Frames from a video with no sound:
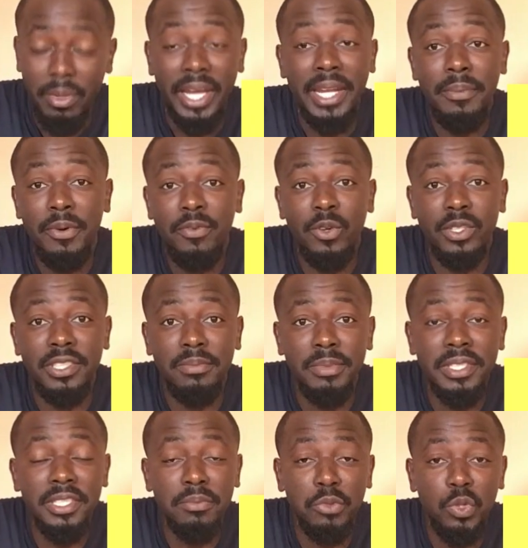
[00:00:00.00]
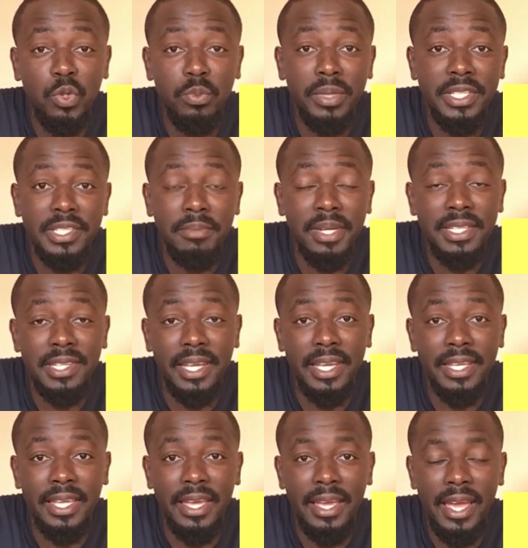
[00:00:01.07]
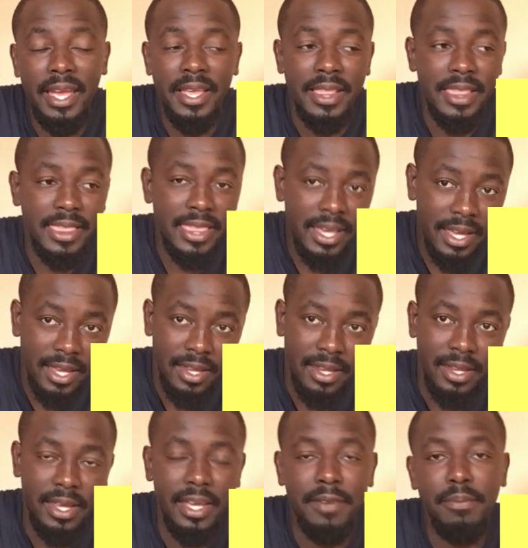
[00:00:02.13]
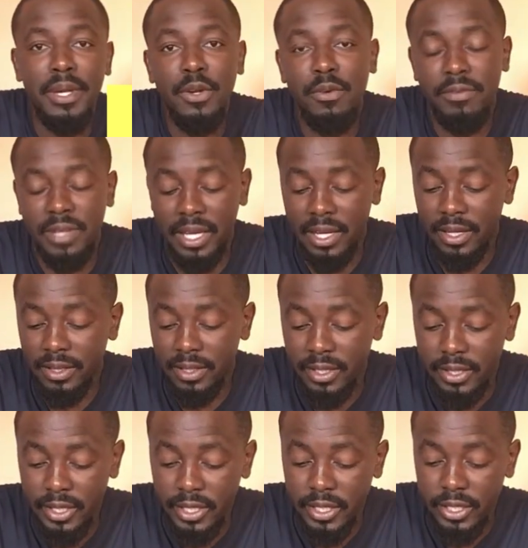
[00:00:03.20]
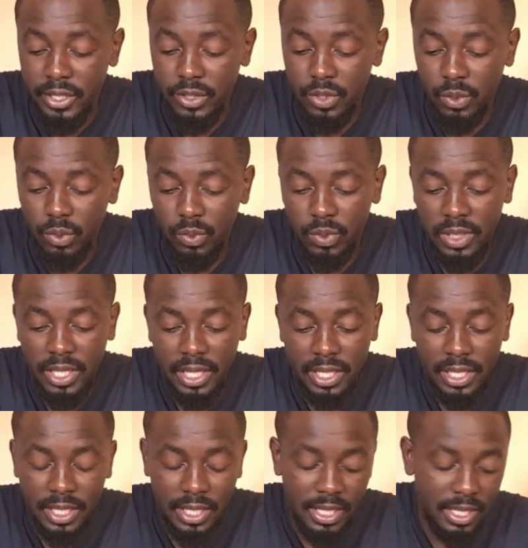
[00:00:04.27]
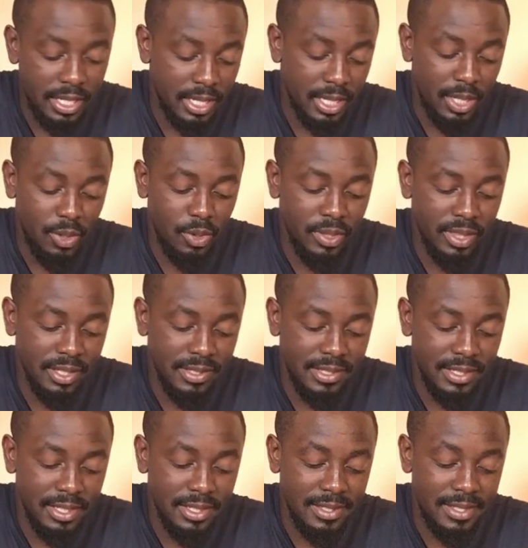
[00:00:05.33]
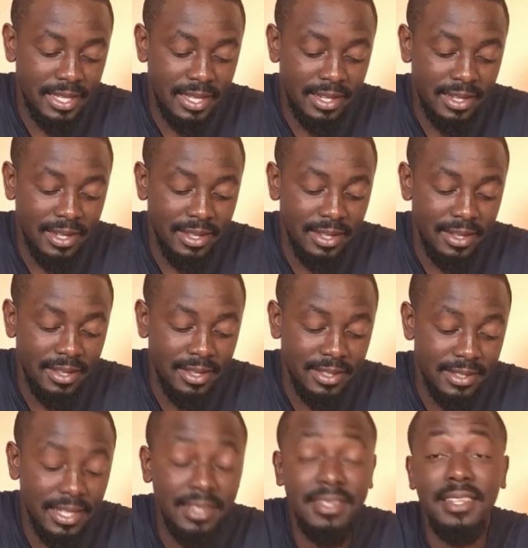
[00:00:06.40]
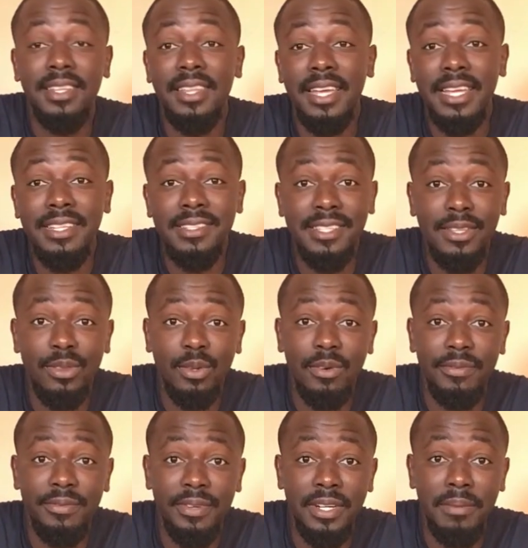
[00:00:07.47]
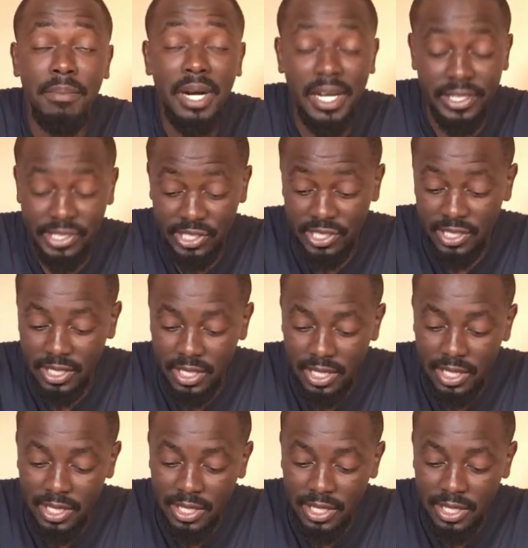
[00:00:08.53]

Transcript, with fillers: My name, of course, is Mitchell Mutumba Simata, aka the headman of cattle. So today, on this uh, Saturday, Saturday the 18th of uh, March,